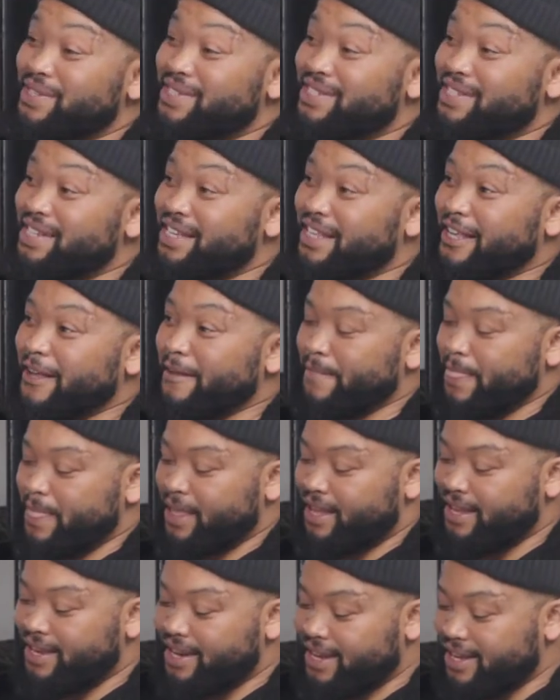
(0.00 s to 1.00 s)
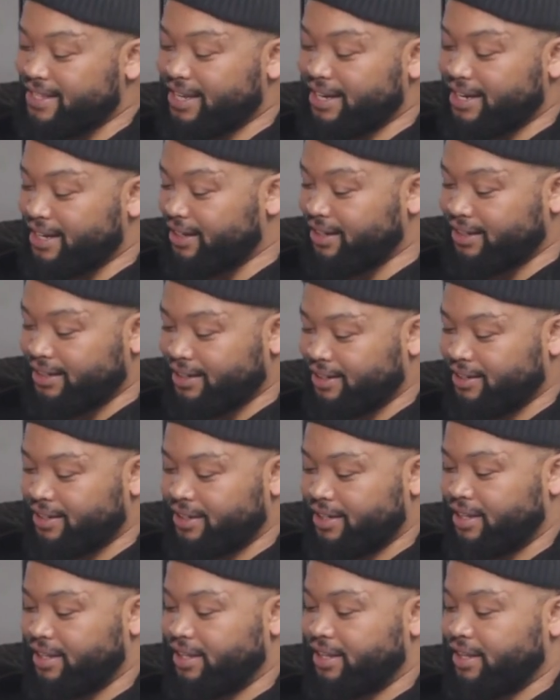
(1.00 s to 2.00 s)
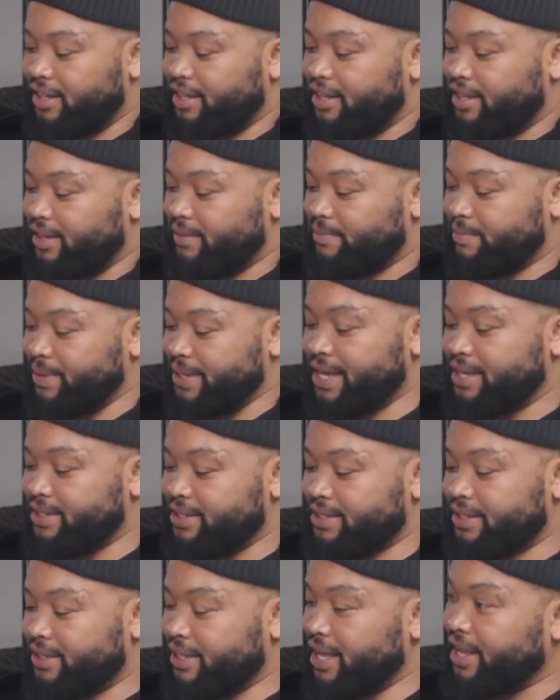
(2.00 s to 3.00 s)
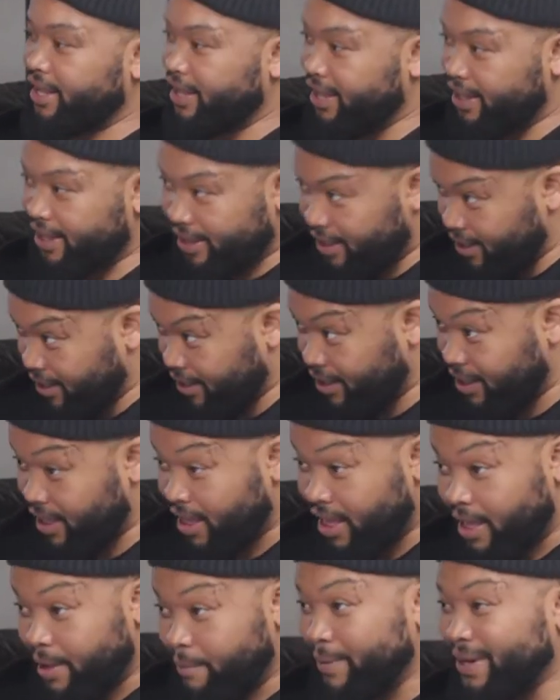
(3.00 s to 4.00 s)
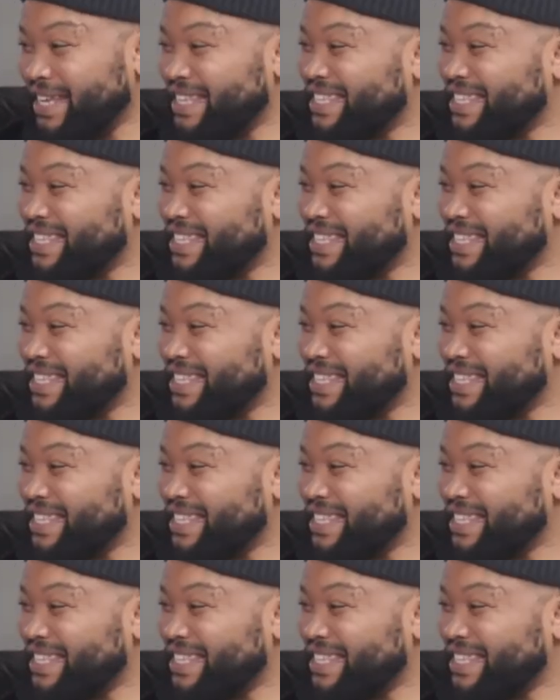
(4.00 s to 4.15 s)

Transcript: see, he does that little bedazzle thing. But